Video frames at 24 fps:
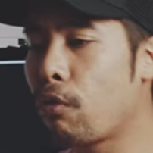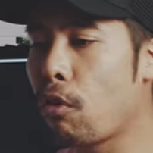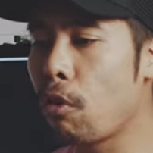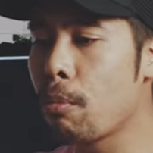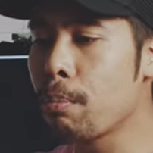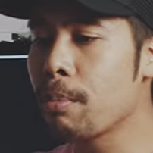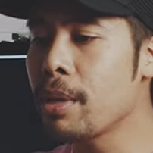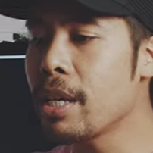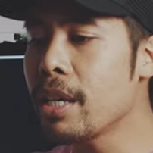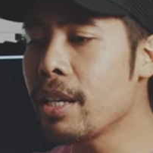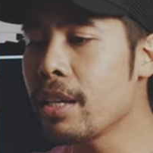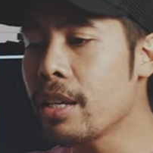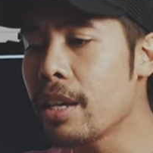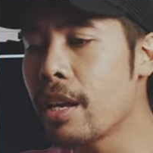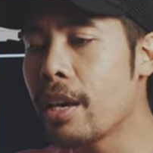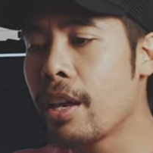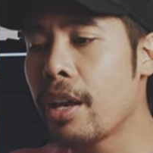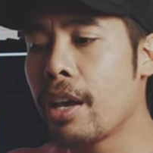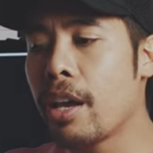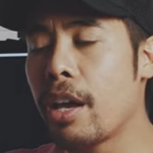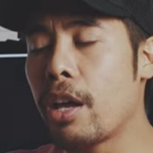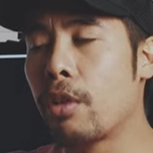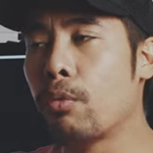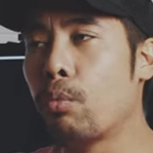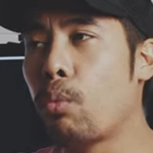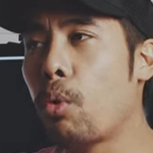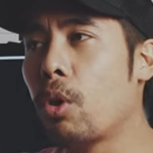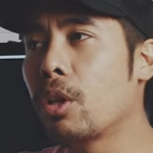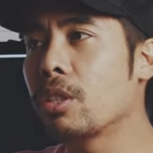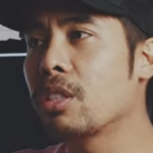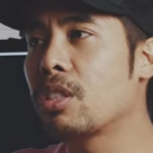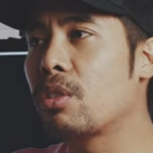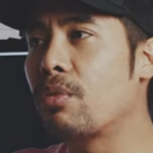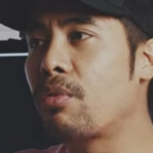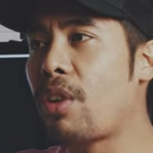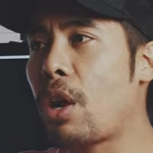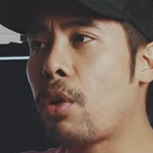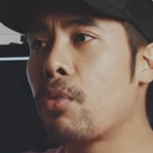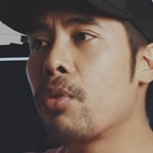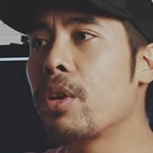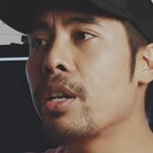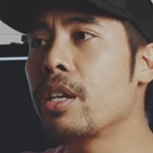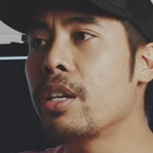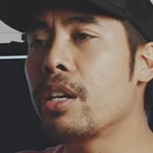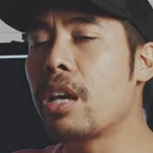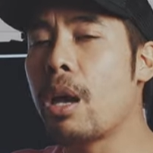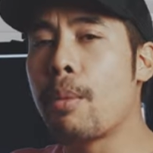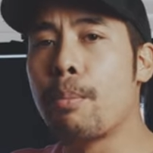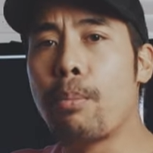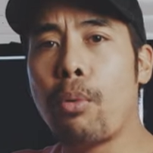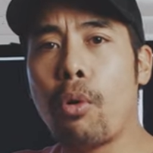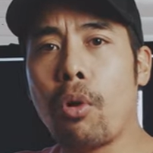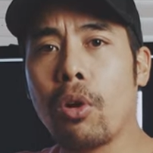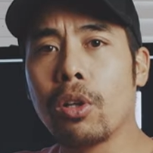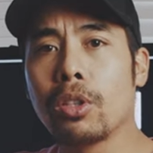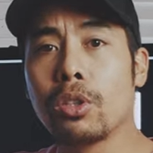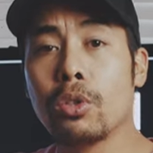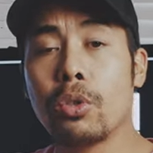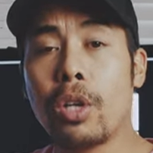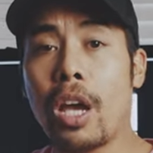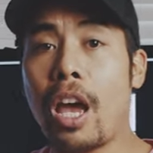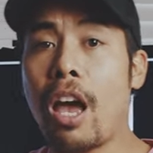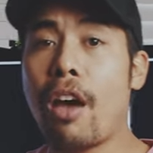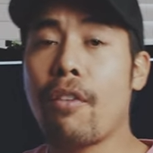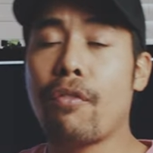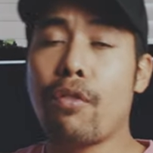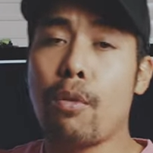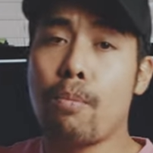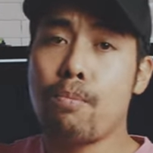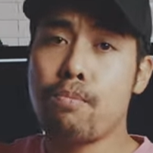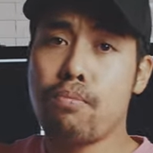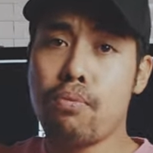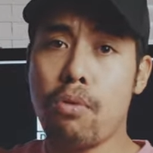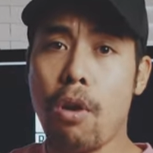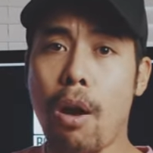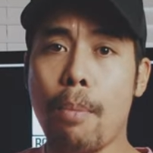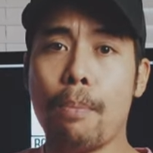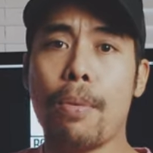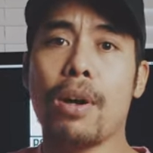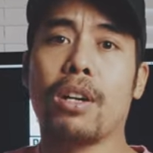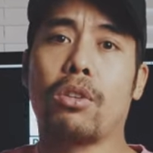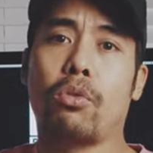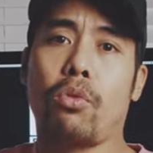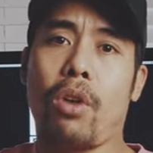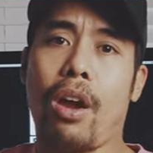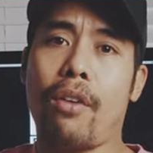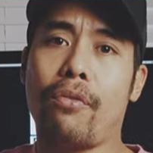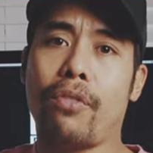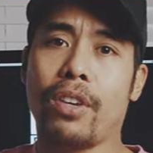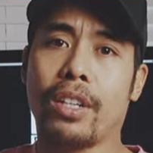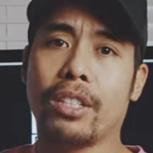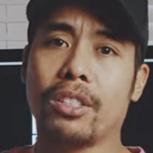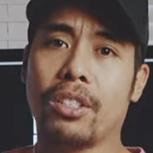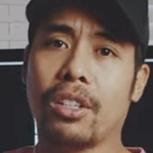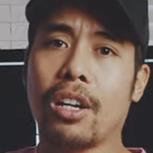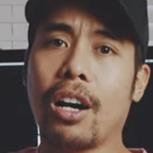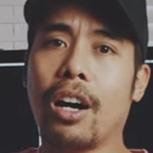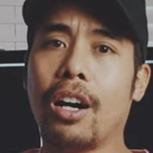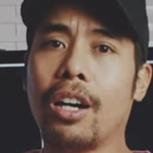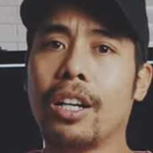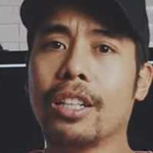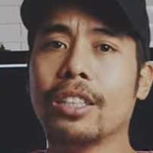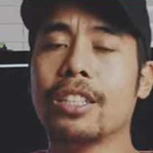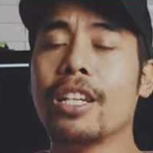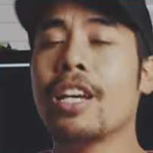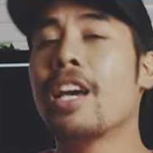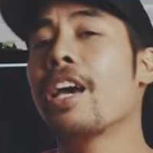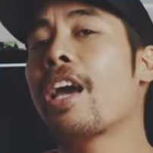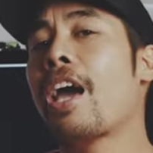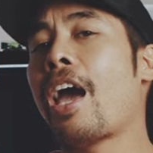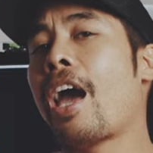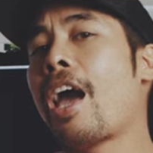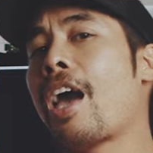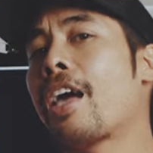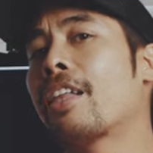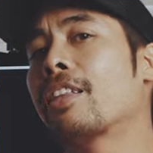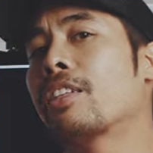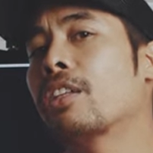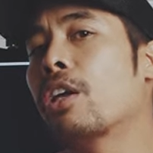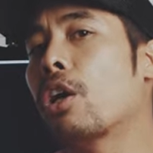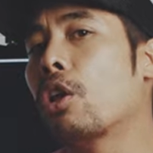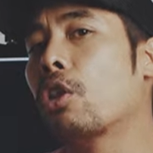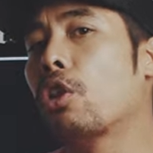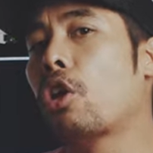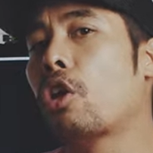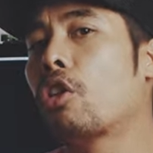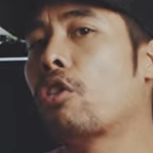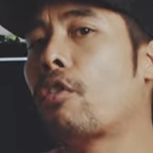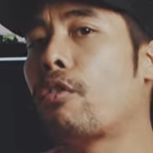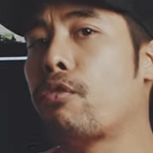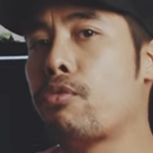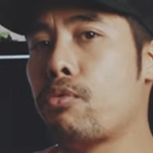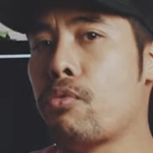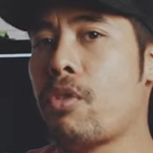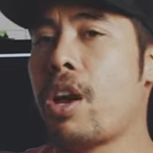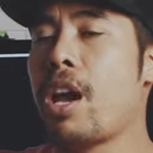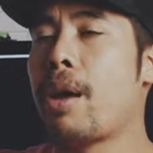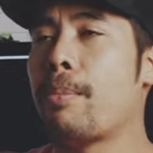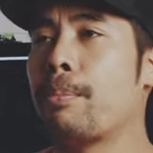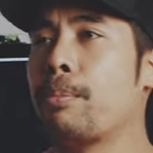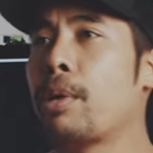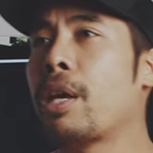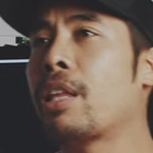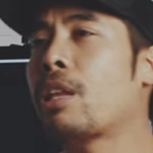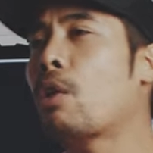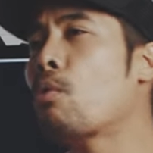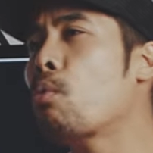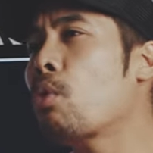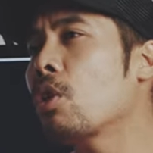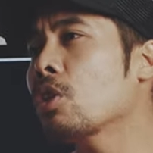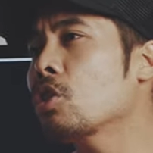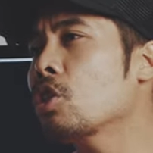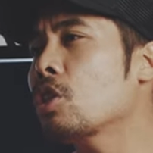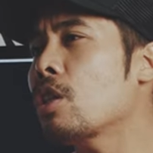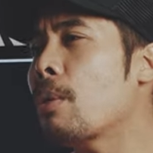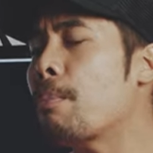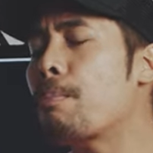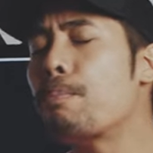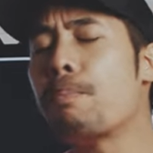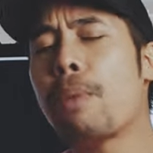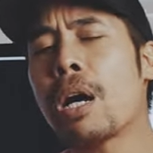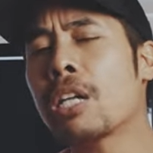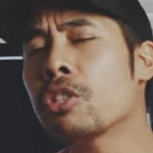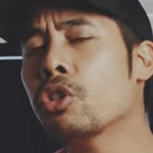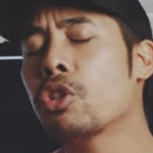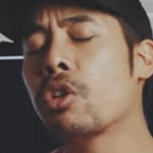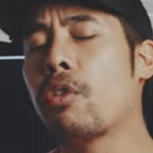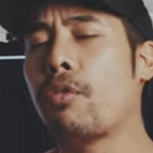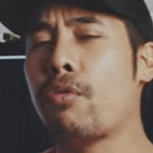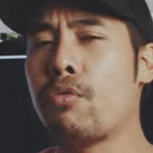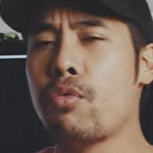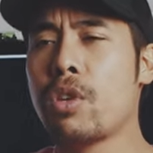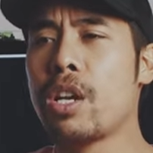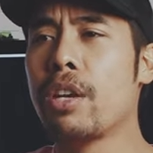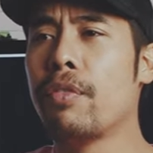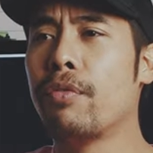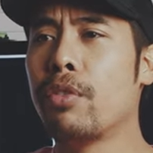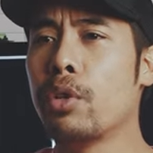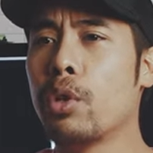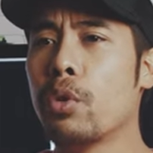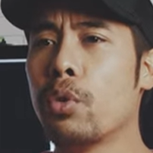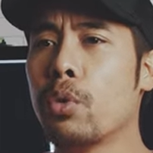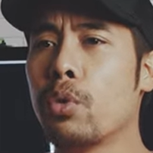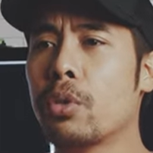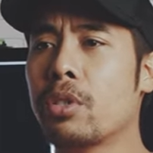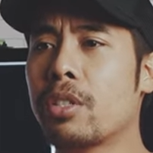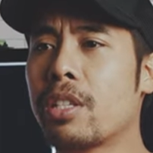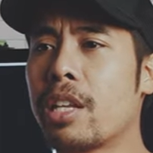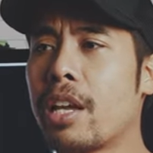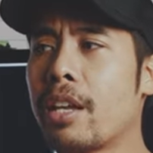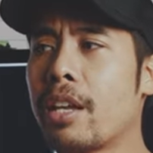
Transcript: For me, it was very important to have a proper graphics card and a lot of RAM. And I watched a bunch of reviews